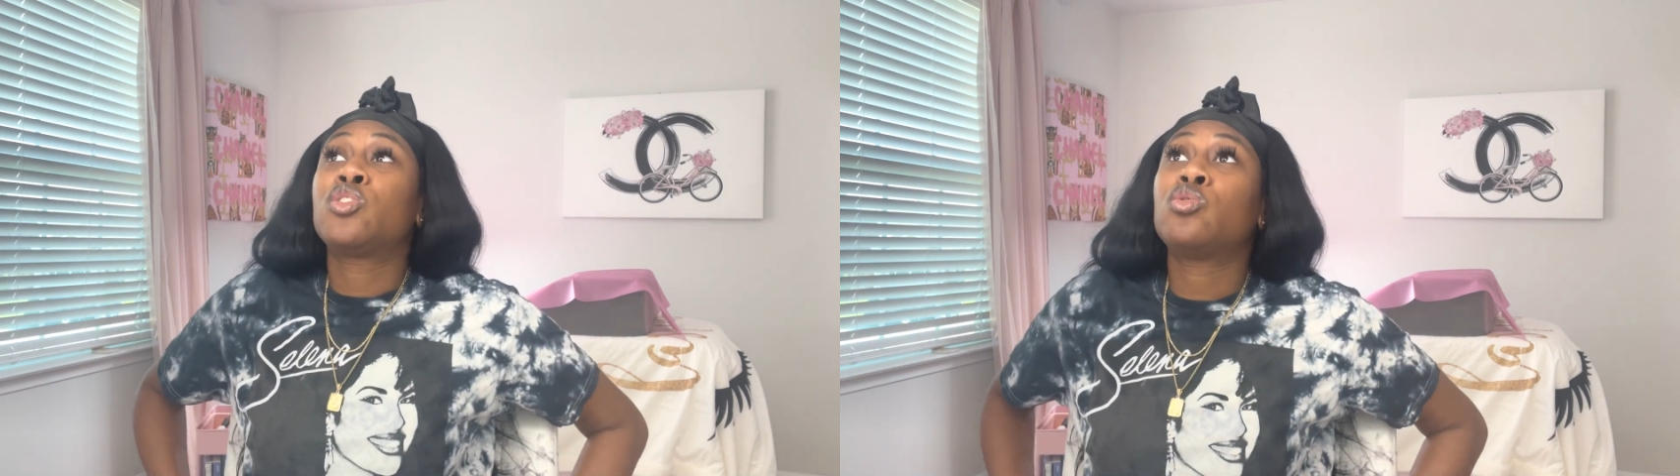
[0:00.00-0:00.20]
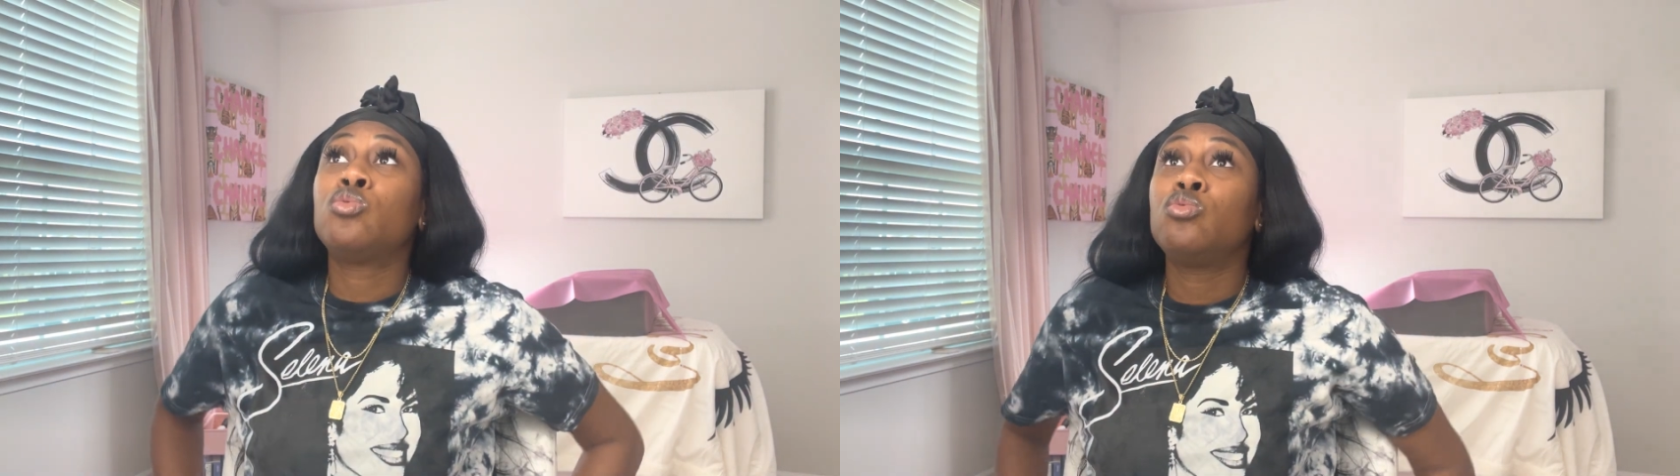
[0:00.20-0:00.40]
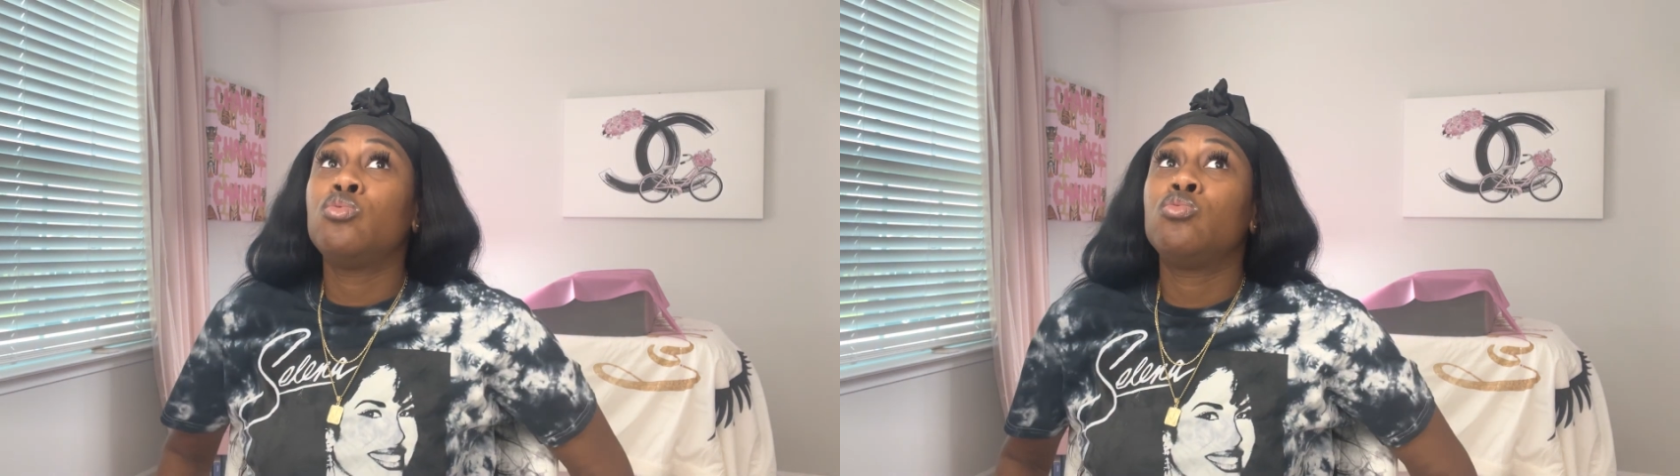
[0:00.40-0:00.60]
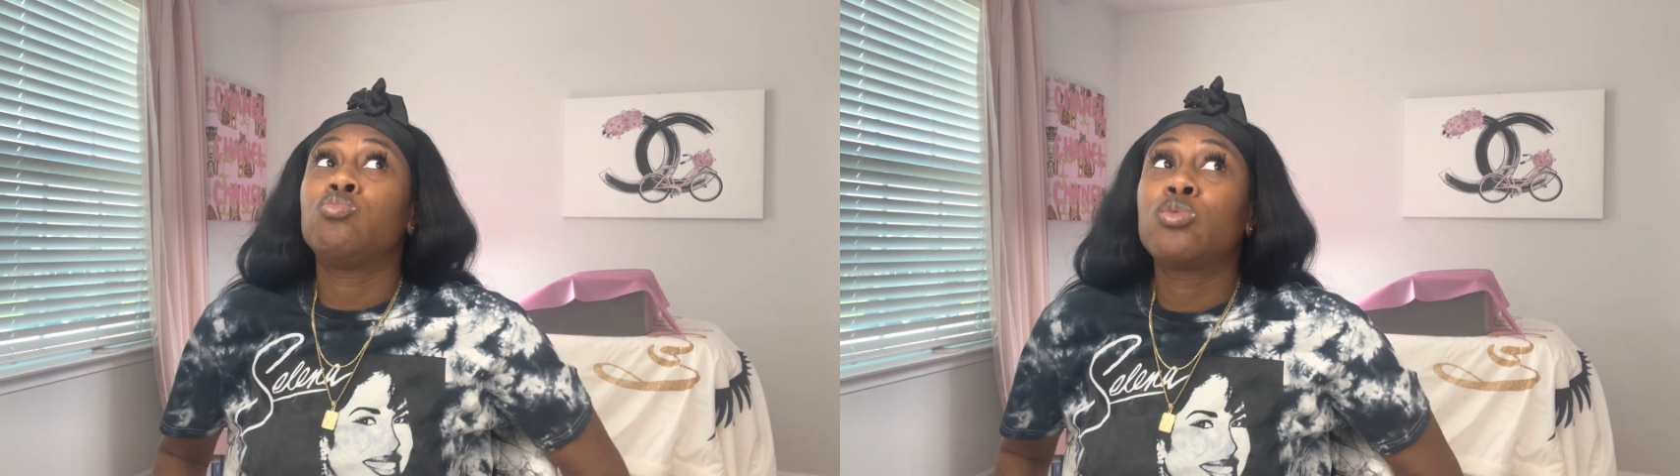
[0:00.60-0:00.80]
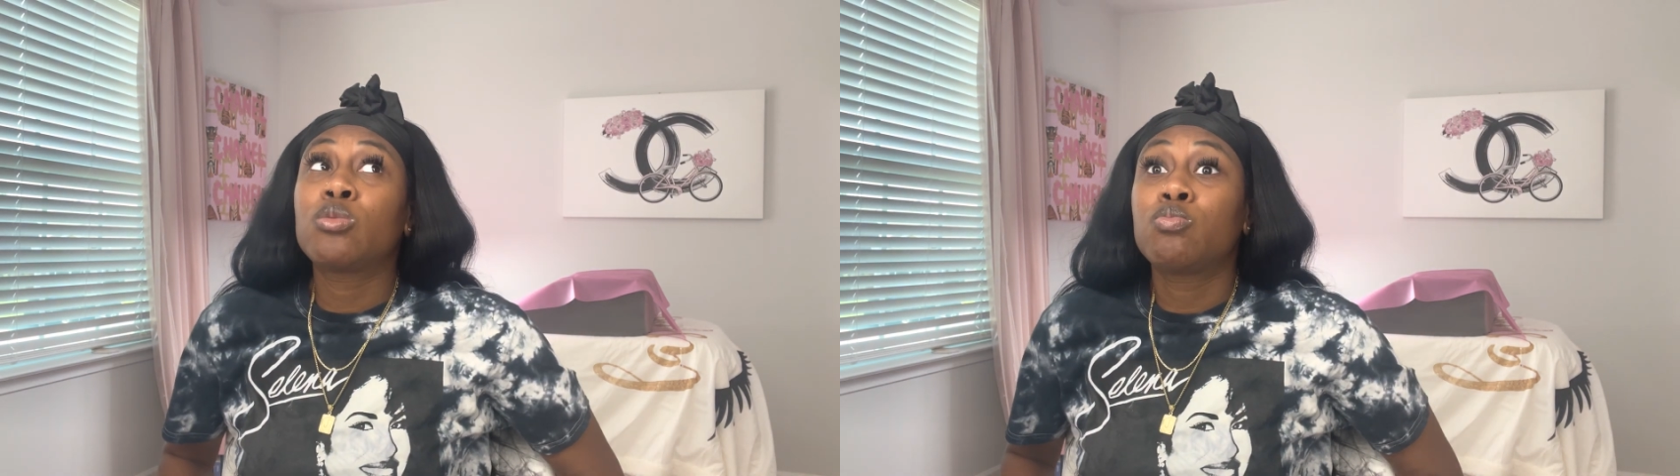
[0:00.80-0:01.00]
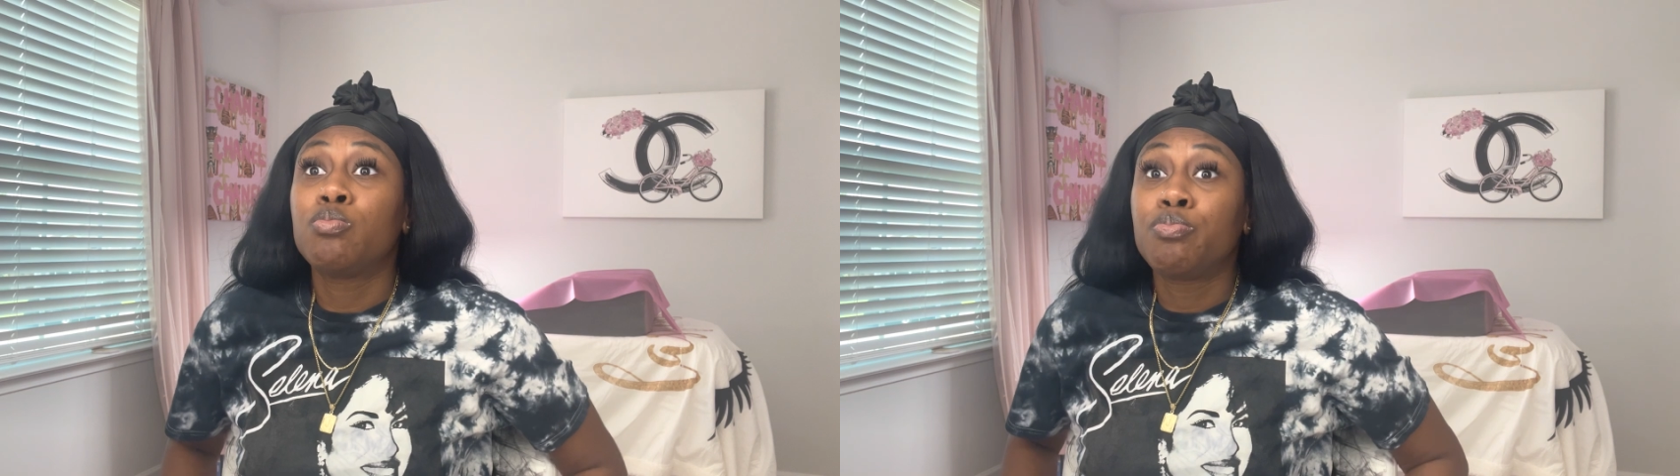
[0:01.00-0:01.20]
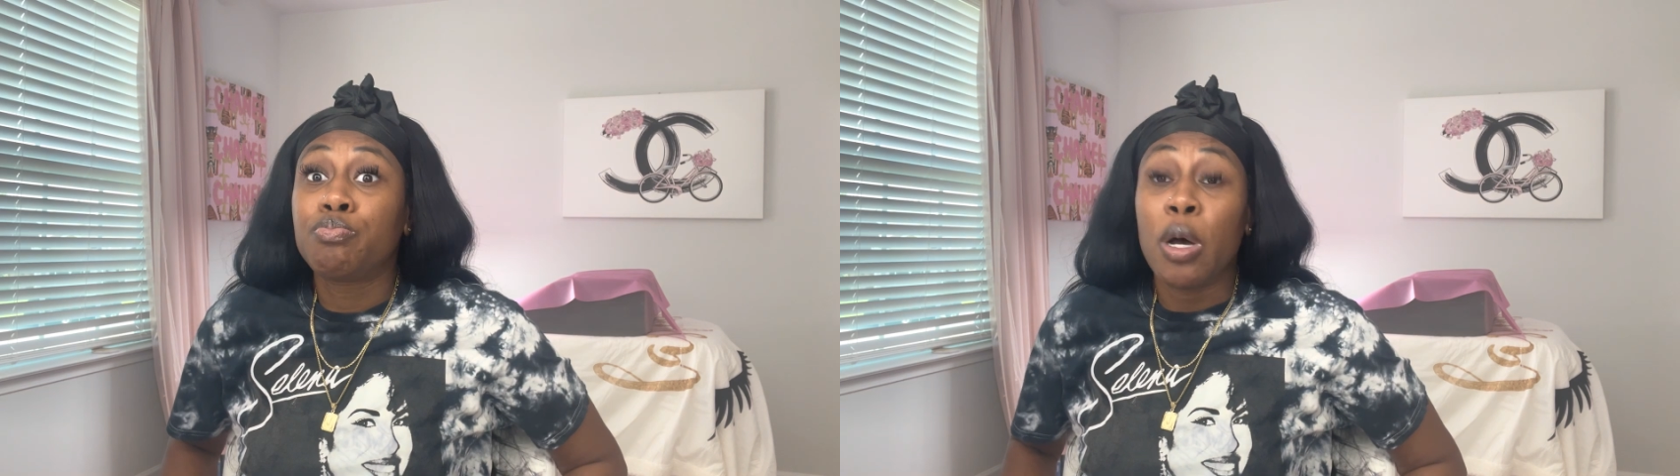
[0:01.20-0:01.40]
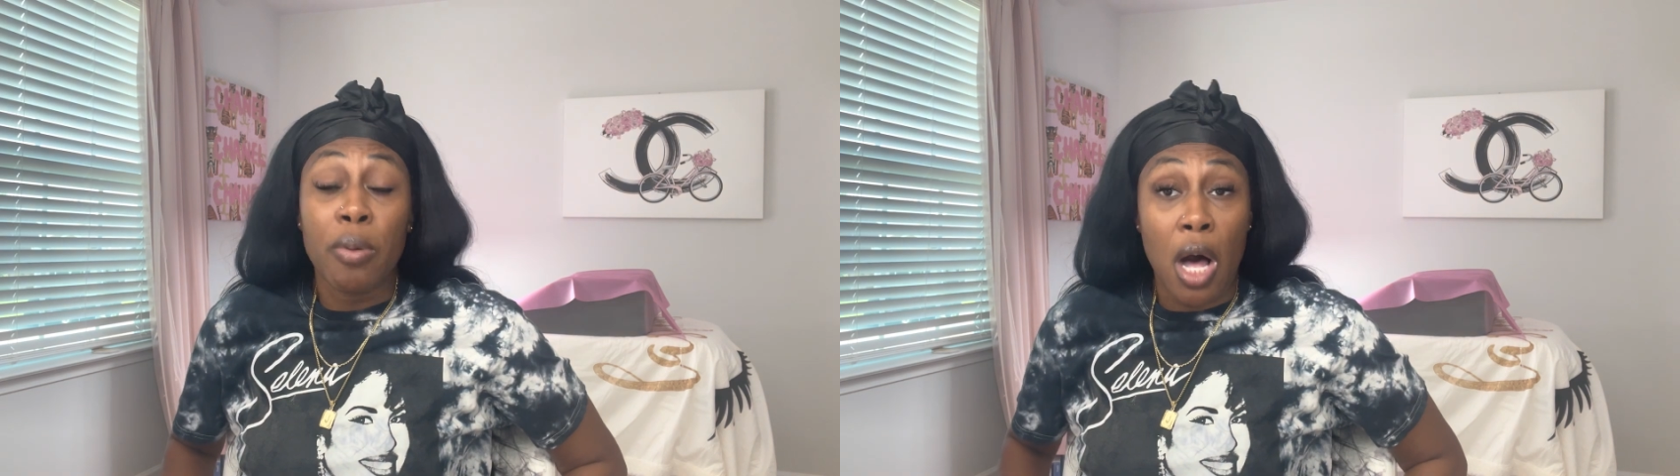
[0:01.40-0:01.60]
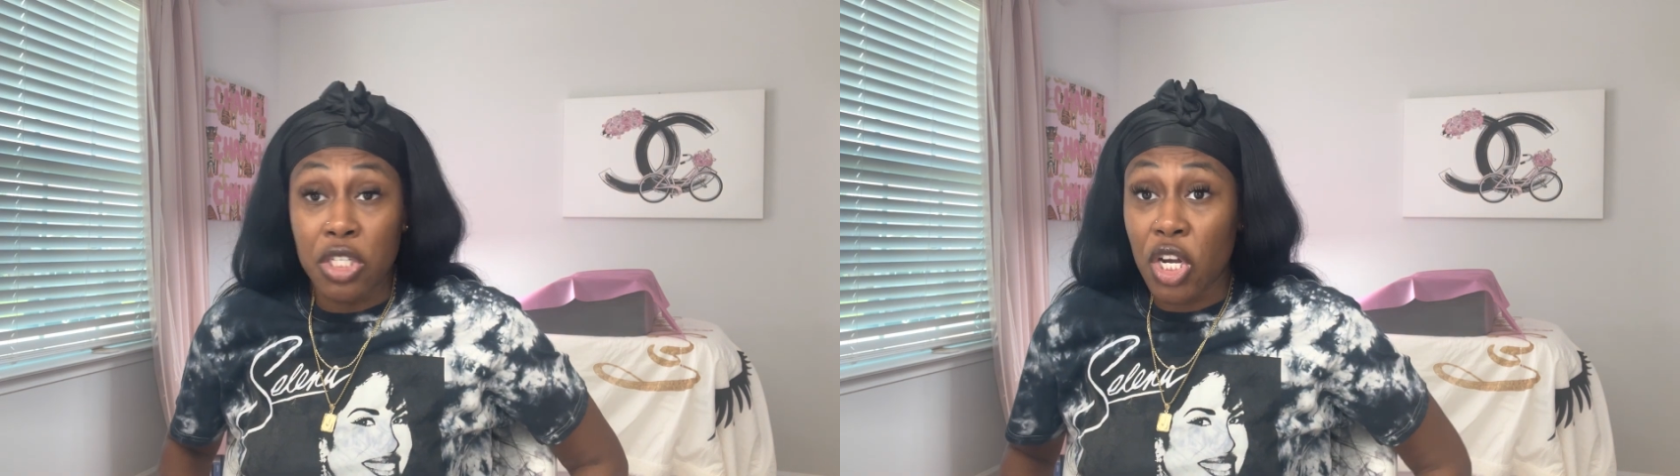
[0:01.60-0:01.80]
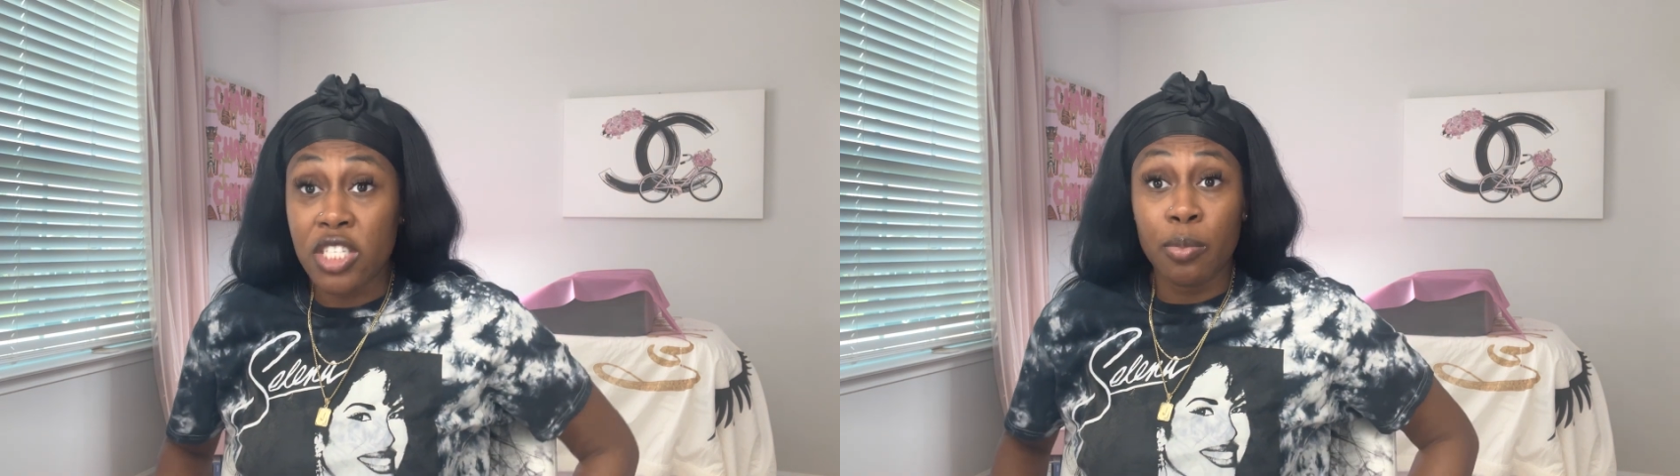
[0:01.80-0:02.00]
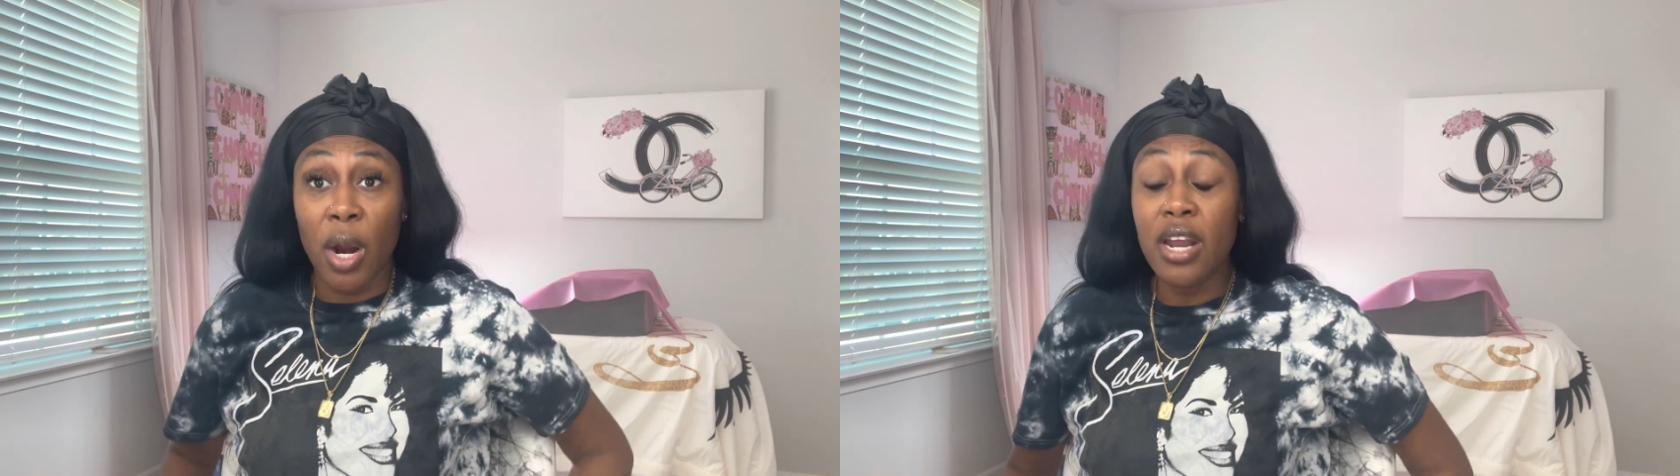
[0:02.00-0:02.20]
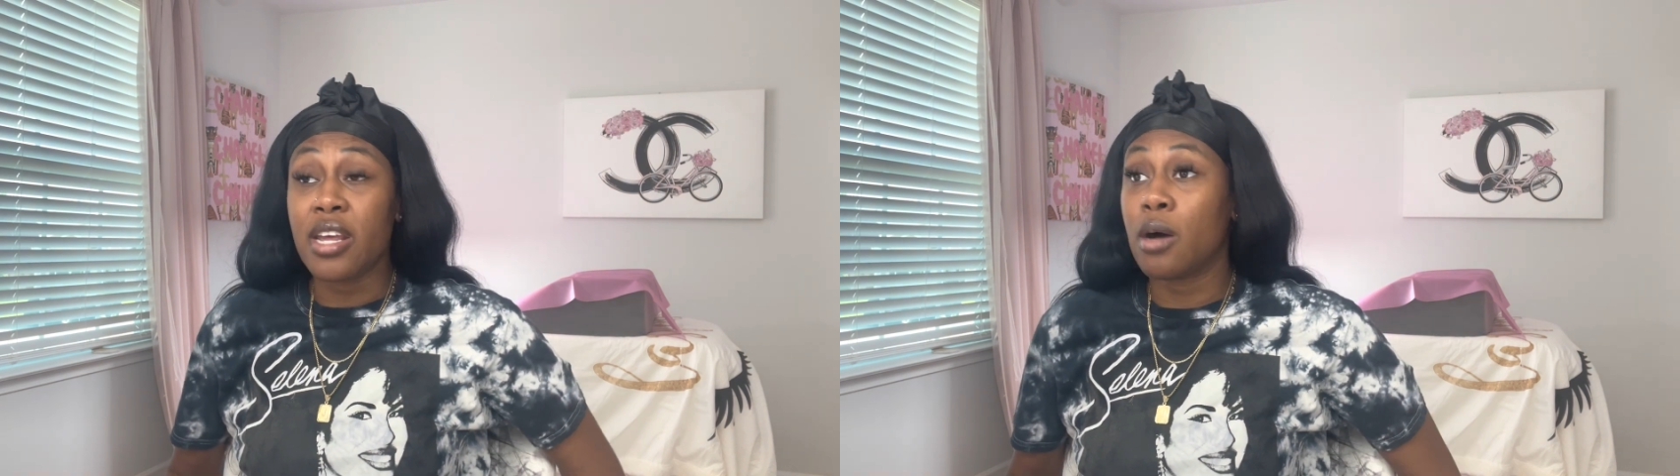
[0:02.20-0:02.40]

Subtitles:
to apologize to Brandy.